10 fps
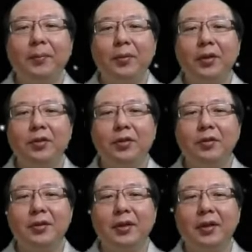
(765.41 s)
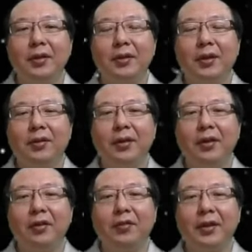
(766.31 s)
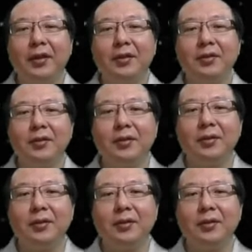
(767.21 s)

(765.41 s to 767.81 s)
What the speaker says: want to use an array of records.